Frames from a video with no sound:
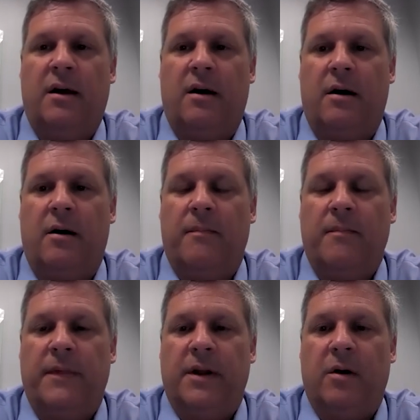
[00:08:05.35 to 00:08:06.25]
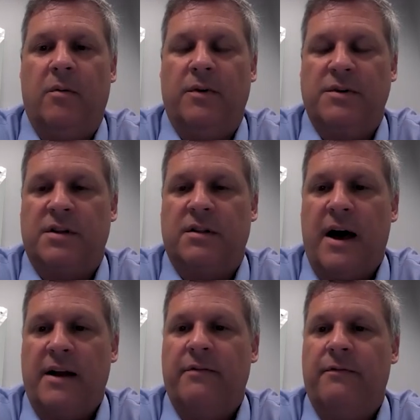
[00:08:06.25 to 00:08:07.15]
Um, you know, there's a
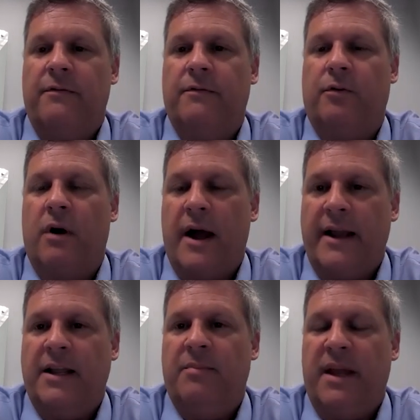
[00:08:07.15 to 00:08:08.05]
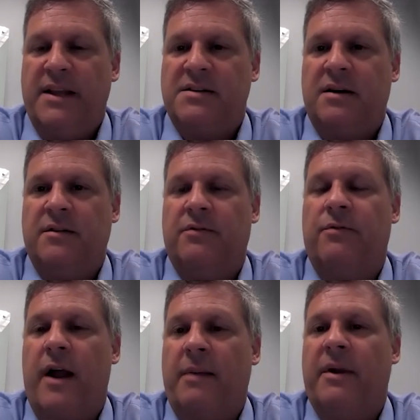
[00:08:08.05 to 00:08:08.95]
lot of variety based on the
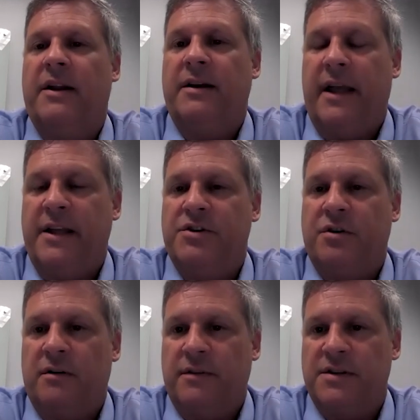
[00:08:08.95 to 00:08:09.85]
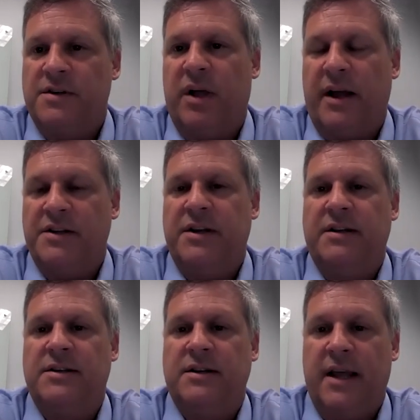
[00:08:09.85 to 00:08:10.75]
fragmented nature of the supply
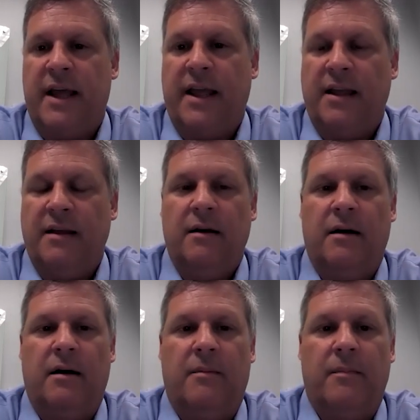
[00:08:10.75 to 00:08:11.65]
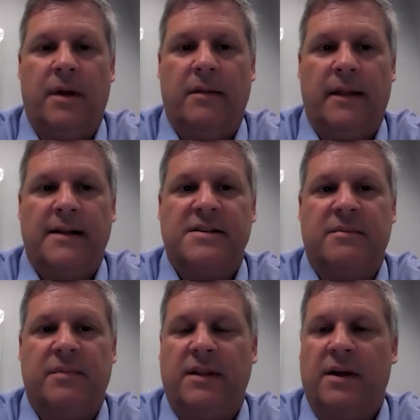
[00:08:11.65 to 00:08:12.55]
chain today, um, and that's
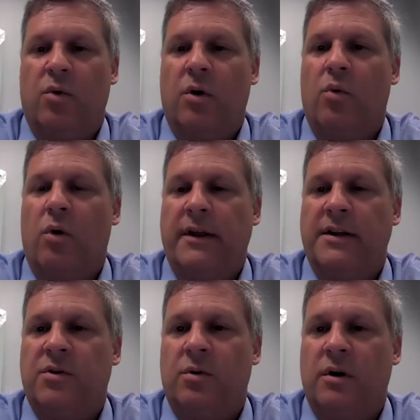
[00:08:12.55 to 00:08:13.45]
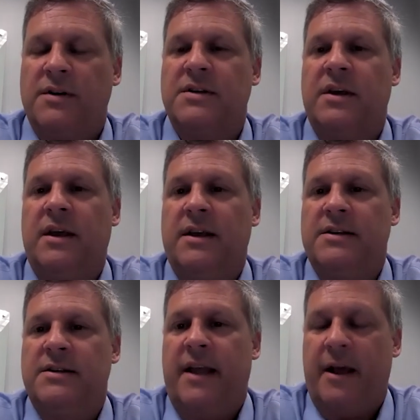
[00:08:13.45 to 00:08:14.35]
something that we're working towards
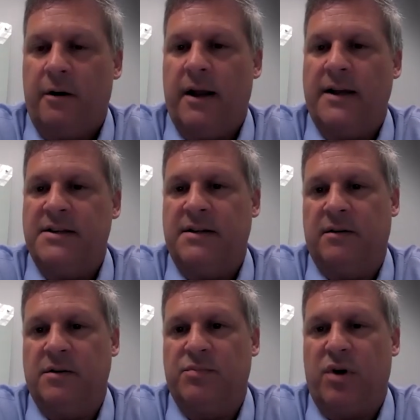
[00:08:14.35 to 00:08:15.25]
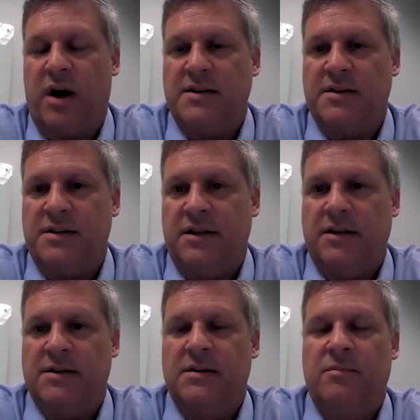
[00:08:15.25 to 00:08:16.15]
standardizing those
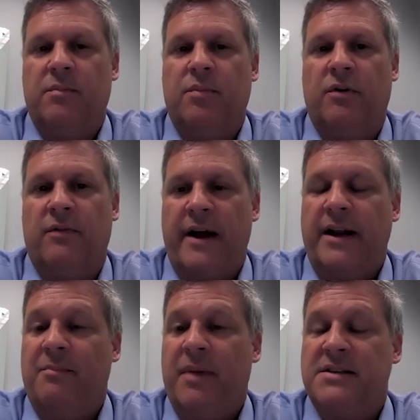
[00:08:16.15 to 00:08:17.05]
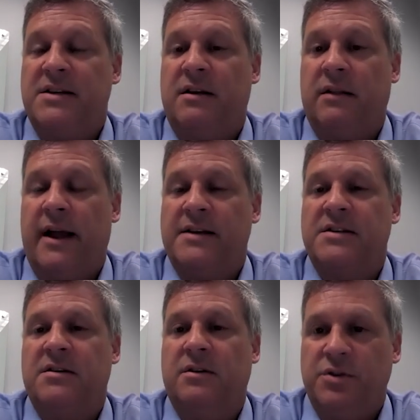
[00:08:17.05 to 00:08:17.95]
processes, providing
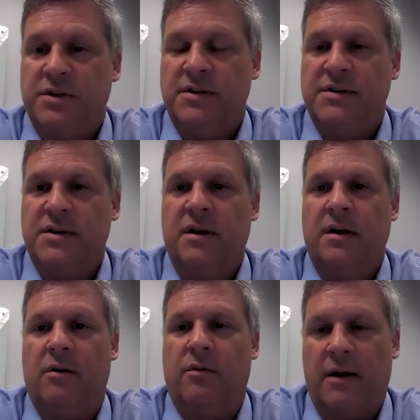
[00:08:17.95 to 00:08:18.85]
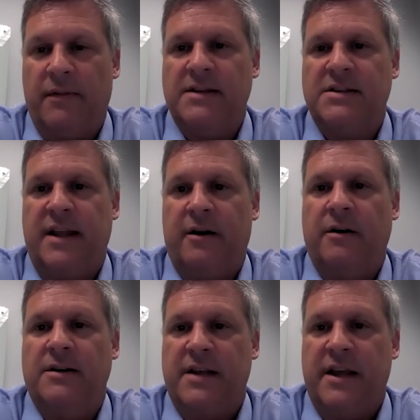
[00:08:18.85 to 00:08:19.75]
best-in-class solutions around that
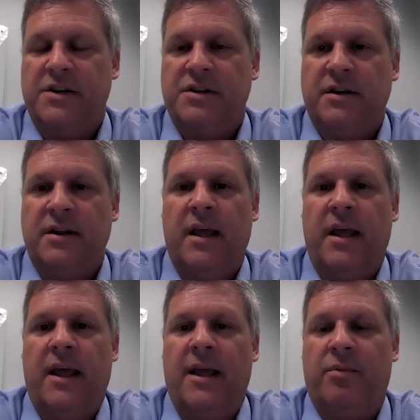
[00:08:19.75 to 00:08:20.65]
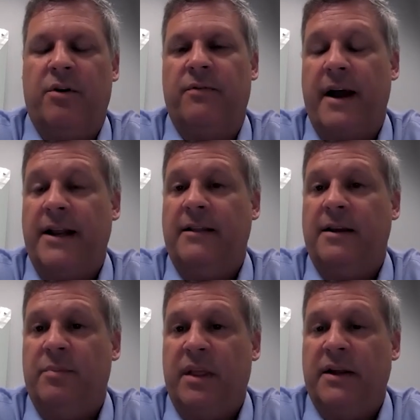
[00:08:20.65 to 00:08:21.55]
standardization and providing
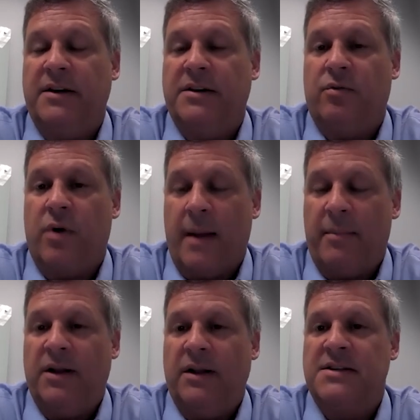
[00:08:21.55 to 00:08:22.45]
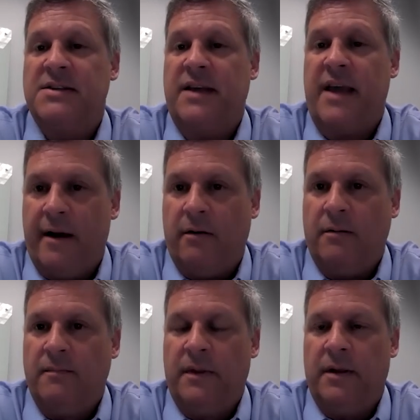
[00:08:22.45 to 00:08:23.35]
the ability to rapidly
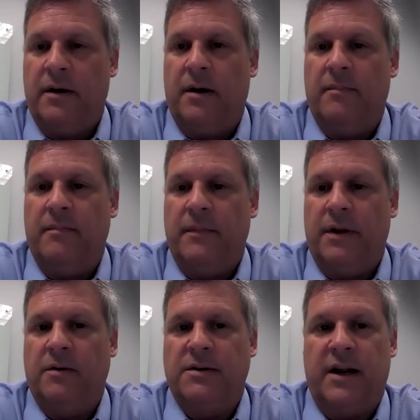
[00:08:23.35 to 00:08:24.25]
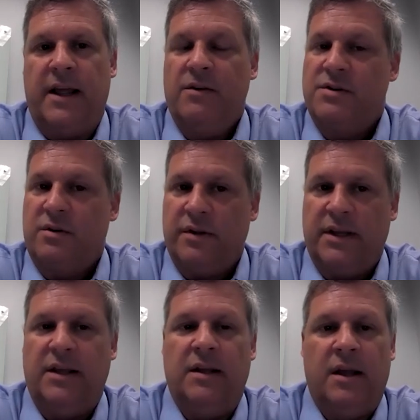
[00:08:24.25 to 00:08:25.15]
scale. Um, you know, today there's
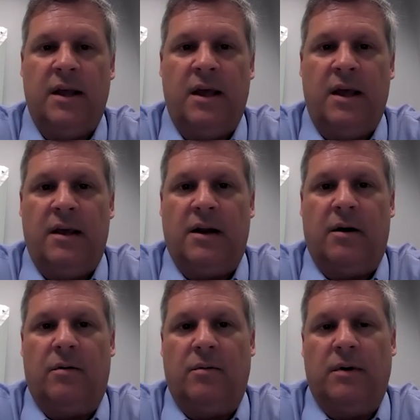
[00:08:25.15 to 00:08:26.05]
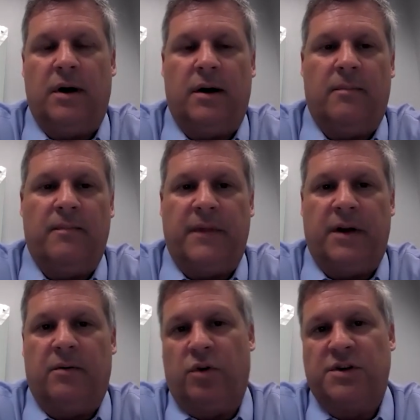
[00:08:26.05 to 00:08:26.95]
only, you know, um, you
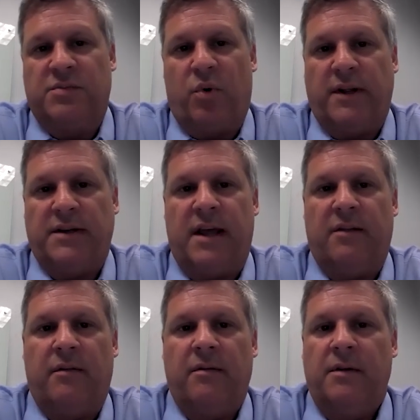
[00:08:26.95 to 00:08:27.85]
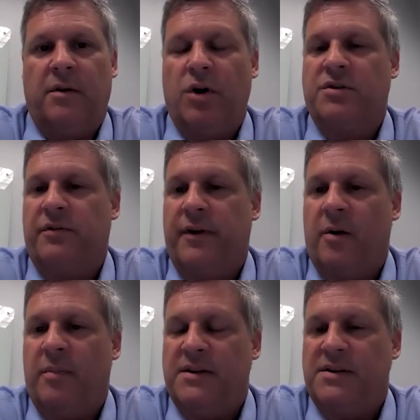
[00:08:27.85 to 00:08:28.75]
know, we're supporting 10 commercial
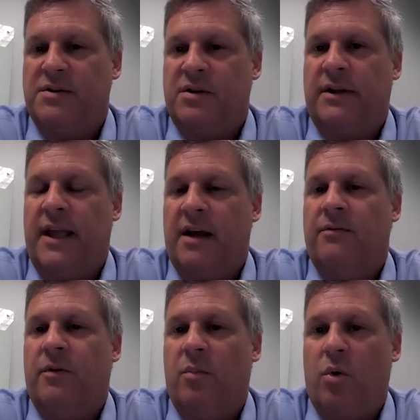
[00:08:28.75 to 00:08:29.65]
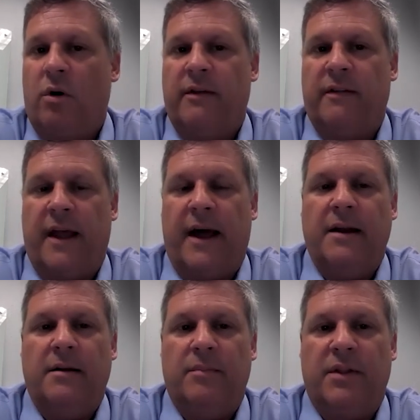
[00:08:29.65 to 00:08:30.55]
therapies. There's only a handful more than that,
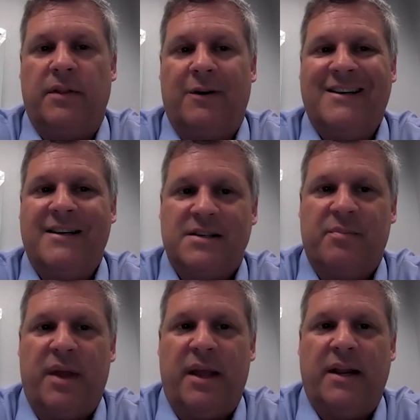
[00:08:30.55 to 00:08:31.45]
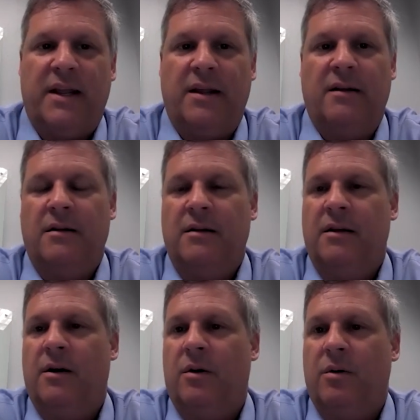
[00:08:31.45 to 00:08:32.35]
but they're anticipating,
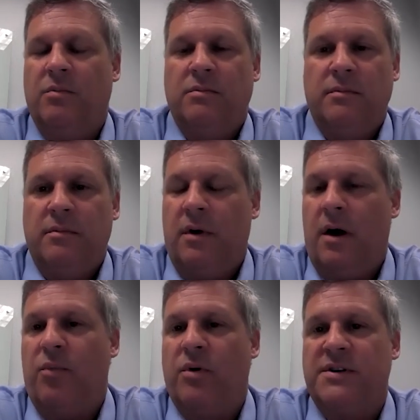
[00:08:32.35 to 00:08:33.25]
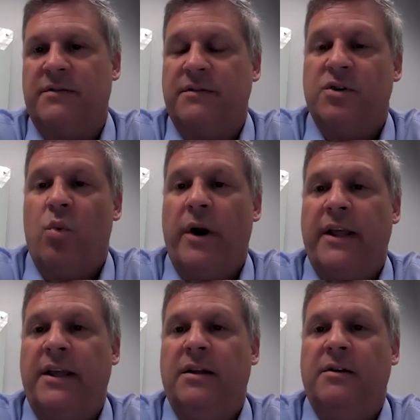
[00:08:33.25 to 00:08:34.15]
you know, upwards of
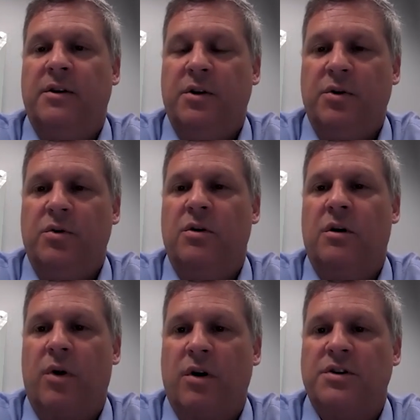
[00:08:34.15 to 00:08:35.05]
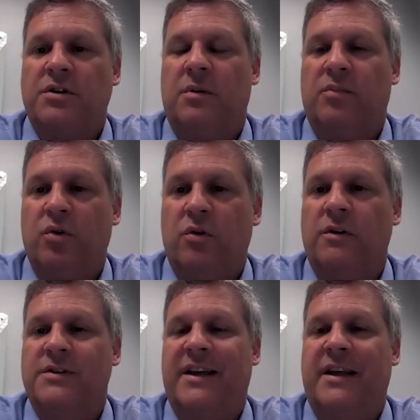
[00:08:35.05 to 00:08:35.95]
20 new commercial
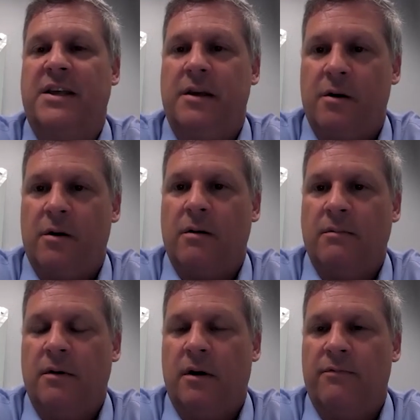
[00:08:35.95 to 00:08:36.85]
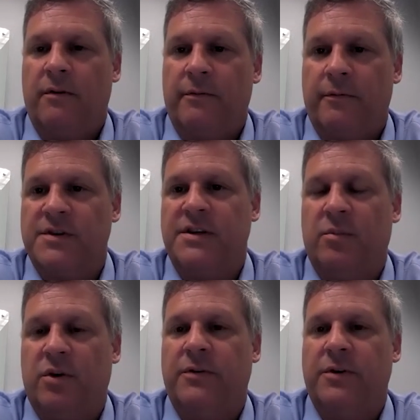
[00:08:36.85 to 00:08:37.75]
approvals a year uh, for the
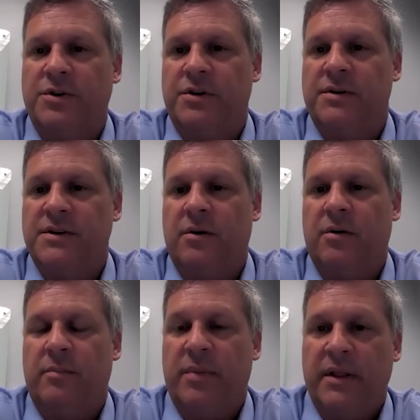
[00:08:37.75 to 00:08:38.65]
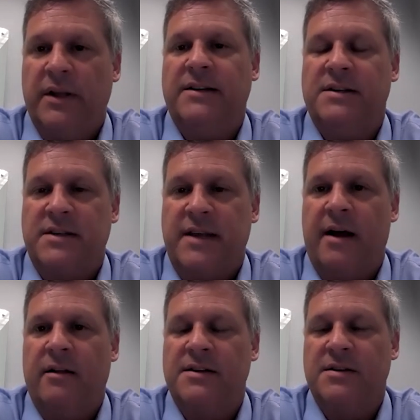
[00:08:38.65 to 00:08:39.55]
foreseeable future. So the ability to
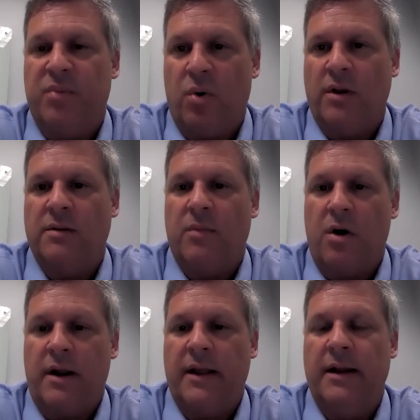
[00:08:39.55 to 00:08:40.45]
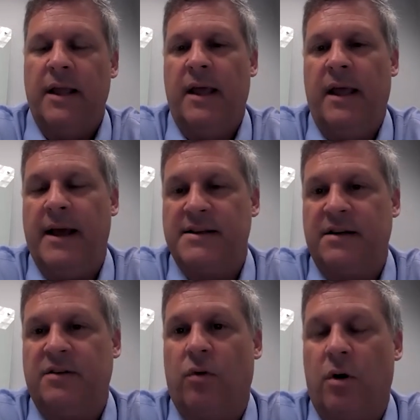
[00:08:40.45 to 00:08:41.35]
scale and support the market as
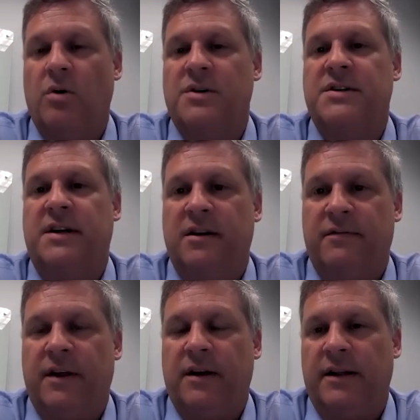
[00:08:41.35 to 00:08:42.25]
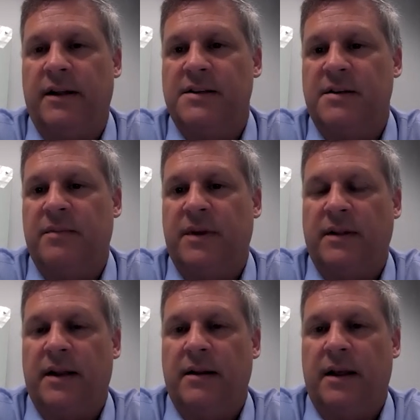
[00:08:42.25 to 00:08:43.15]
it grows significantly is
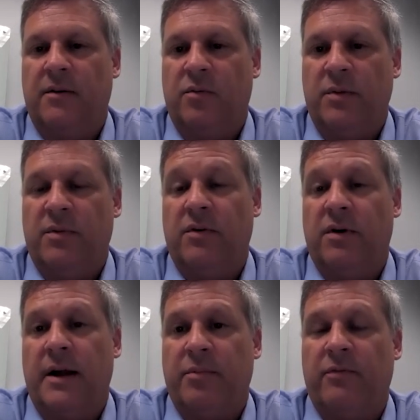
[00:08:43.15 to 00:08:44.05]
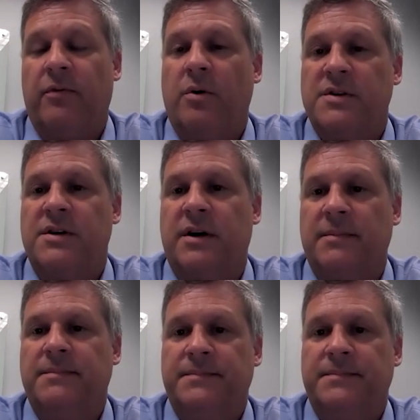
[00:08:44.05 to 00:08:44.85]
something that that we've been hyper focused on.